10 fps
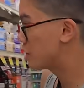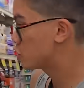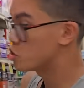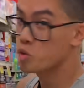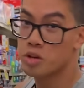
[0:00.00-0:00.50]
Make
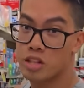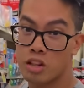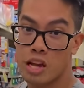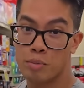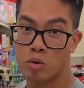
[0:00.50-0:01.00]
sure you read the
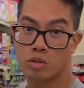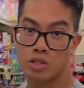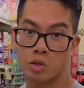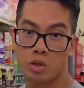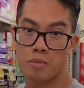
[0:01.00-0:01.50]
label,
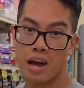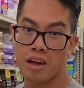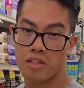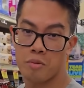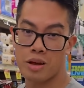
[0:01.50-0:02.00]
do the
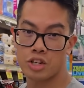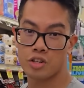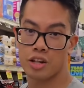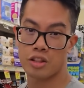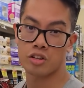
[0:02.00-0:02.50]
math, and make
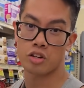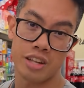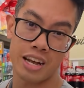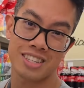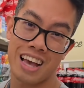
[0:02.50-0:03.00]
sure that the
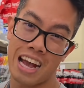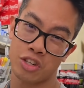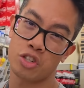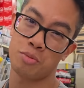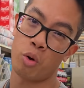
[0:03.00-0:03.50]
snack's
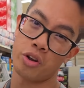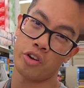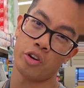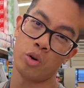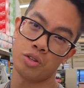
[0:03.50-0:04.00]
actually supporting
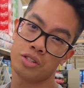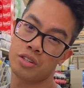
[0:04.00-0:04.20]
your goals.